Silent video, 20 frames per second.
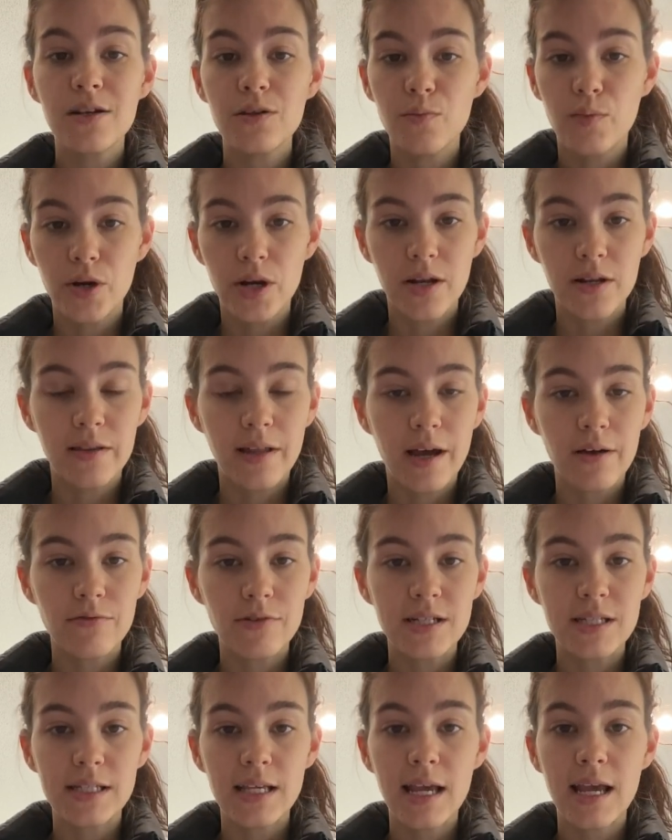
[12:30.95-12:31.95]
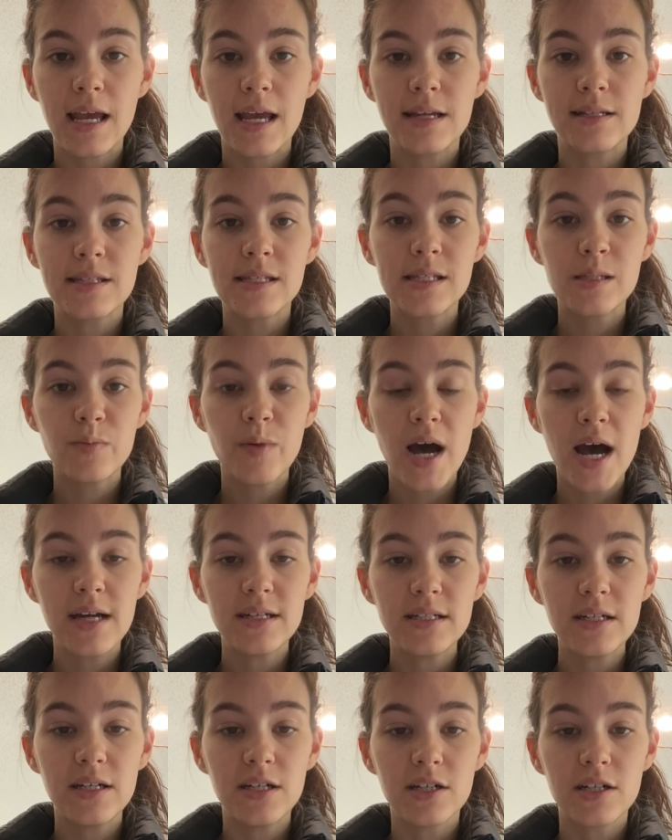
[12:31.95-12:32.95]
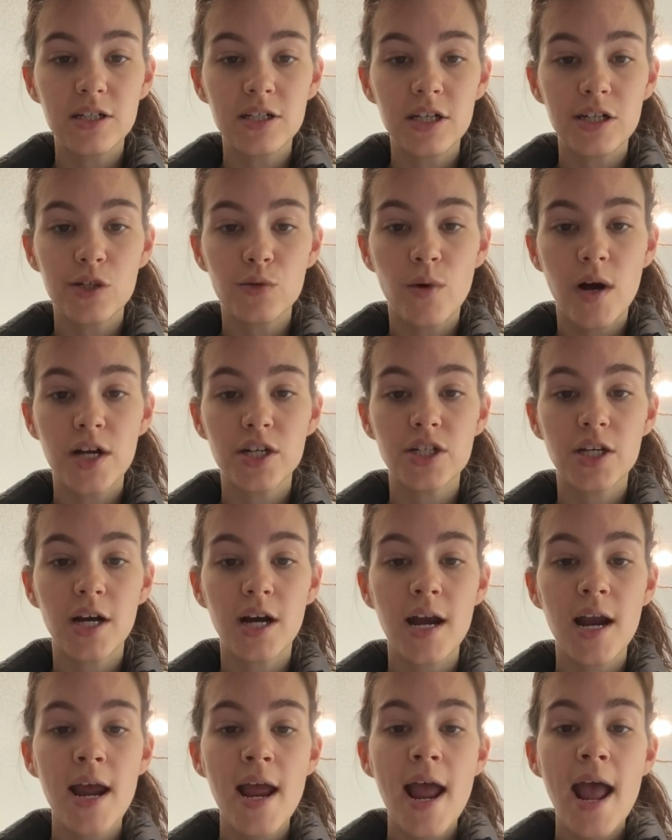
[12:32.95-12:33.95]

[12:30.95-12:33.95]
You put it in that Rinse Aid spot in your dishwasher.